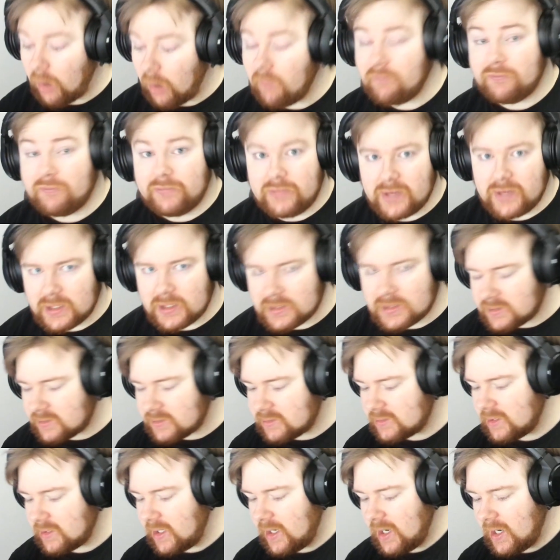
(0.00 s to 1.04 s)

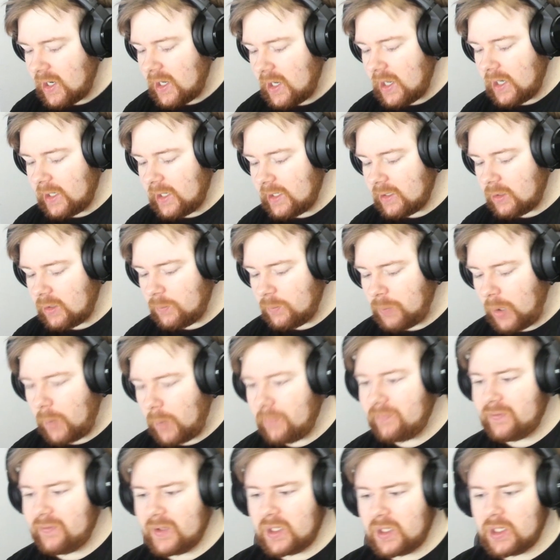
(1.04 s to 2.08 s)
obvious little pop
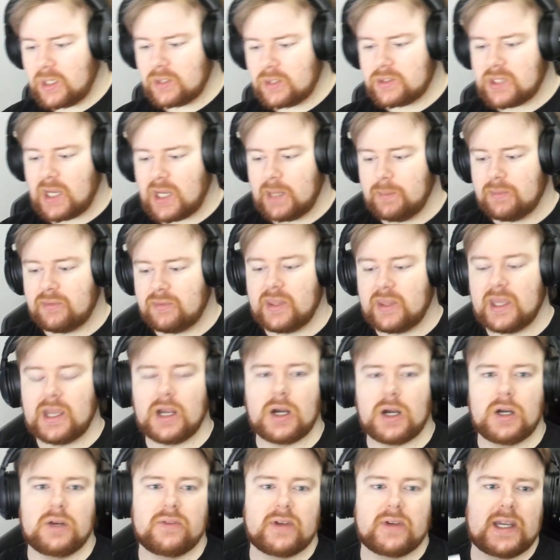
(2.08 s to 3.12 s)
figure type thing
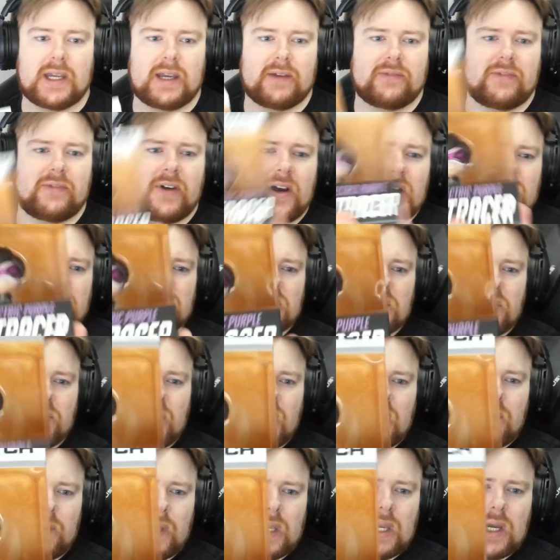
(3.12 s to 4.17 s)
over here first. So
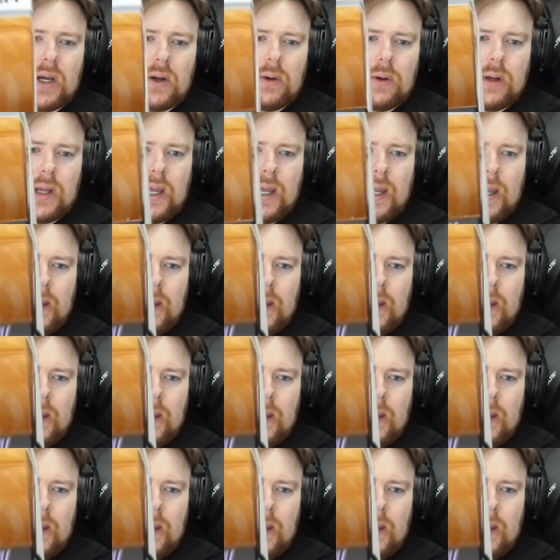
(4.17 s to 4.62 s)
there we go.